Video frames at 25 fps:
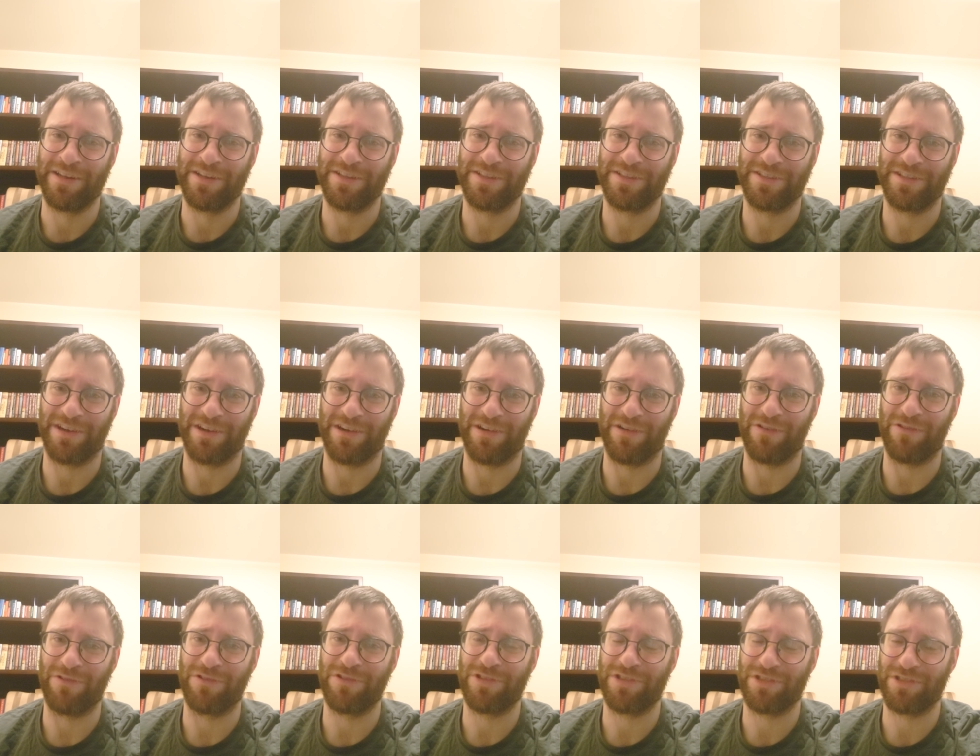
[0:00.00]

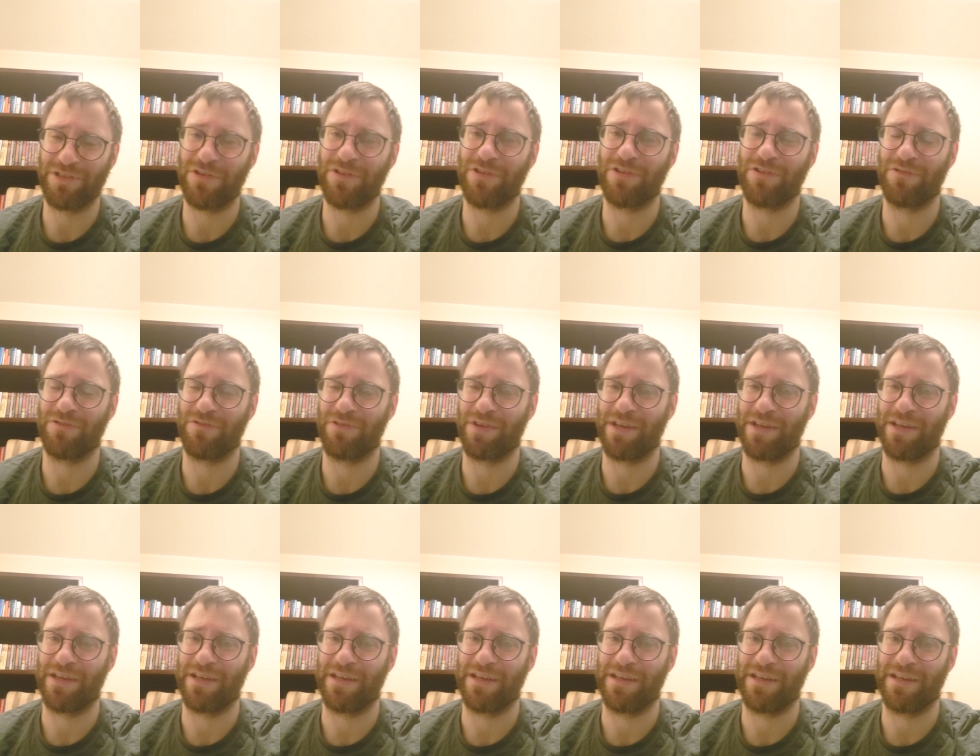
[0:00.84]
So soon
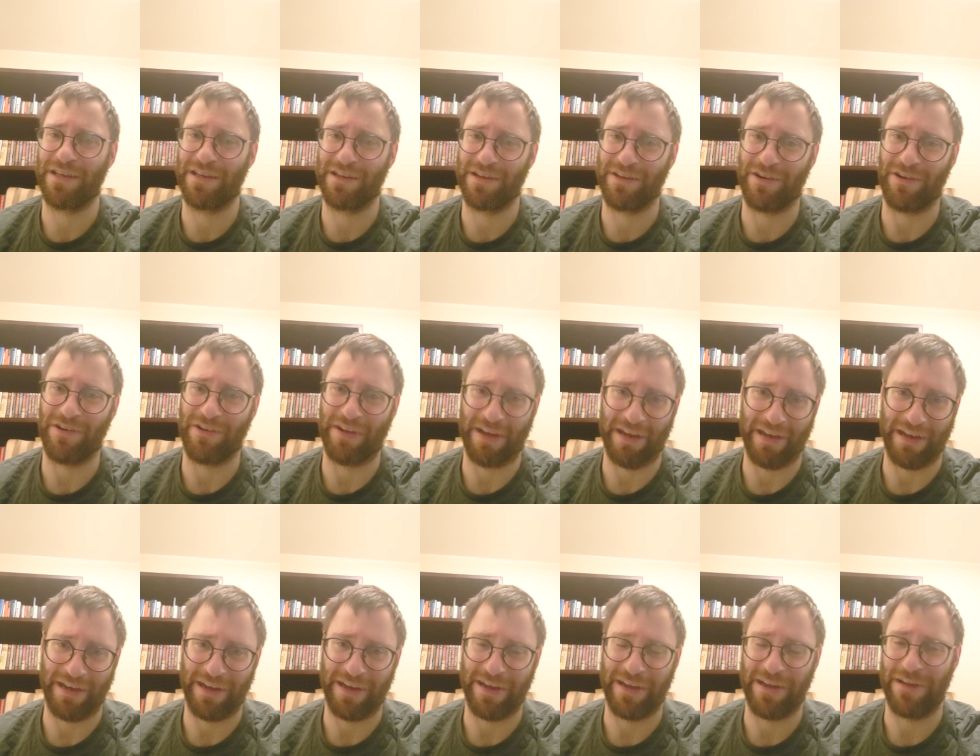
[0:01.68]
we
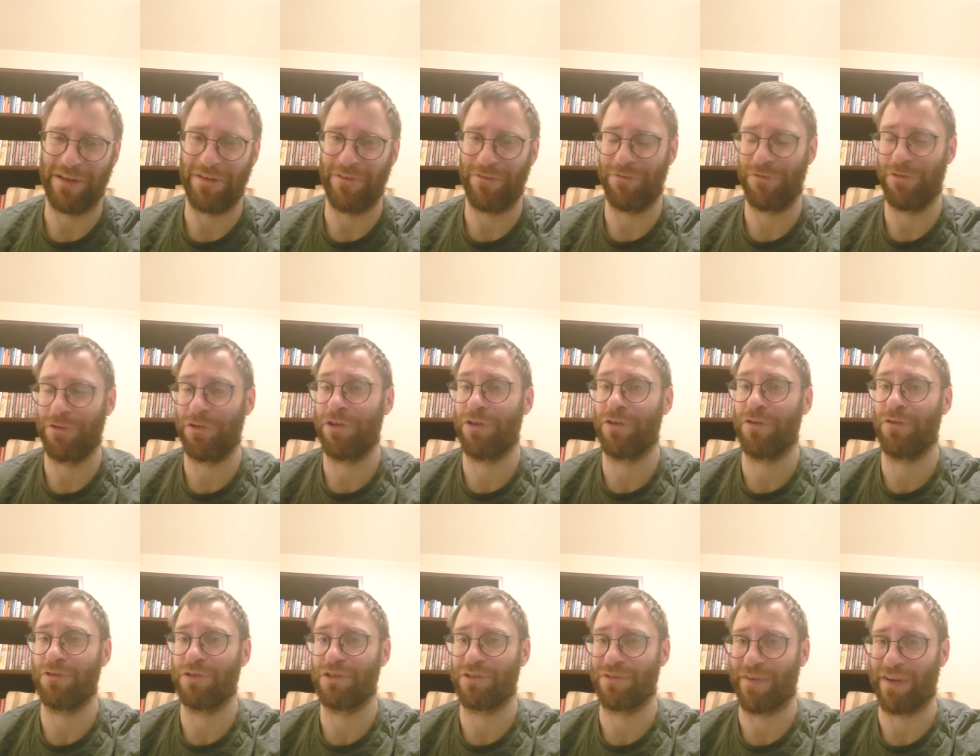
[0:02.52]
gonna have
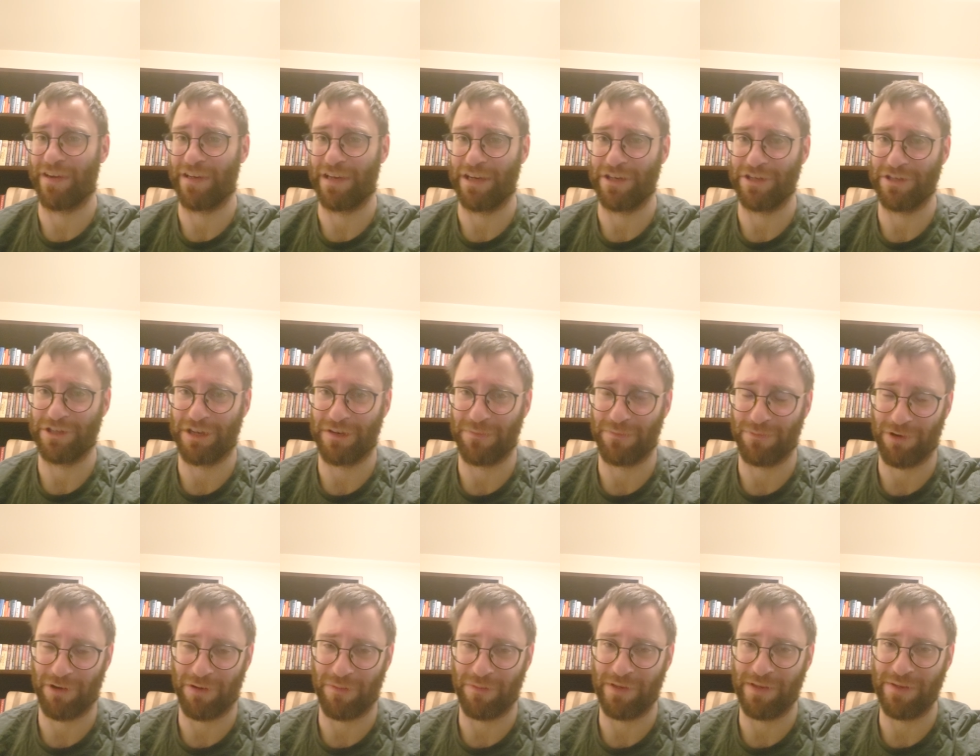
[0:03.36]
huge financial
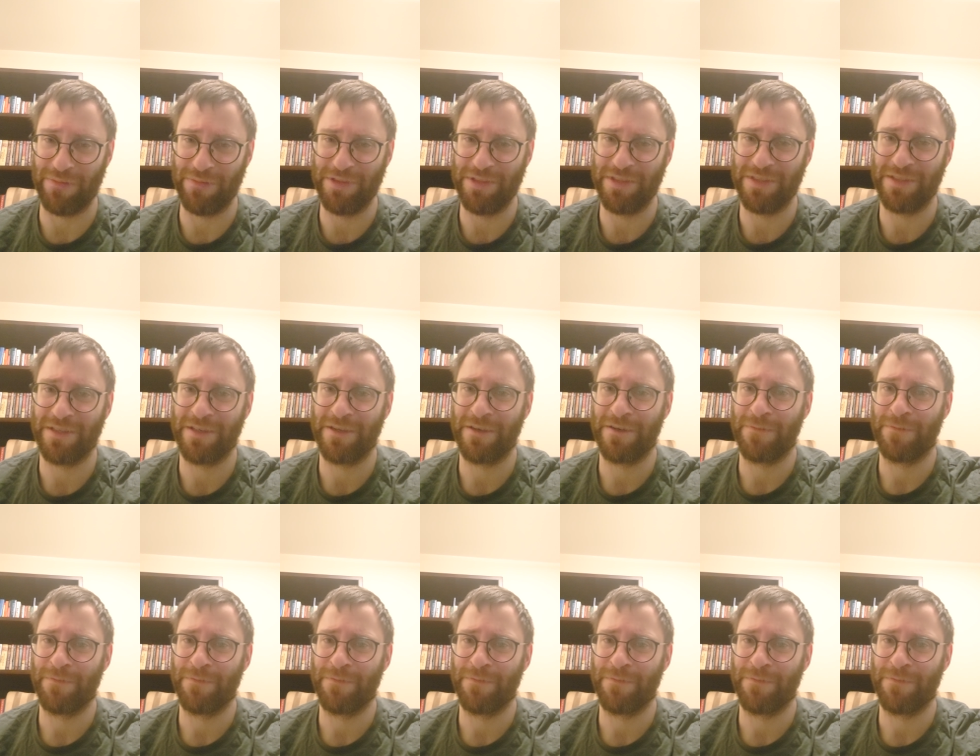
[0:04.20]
problems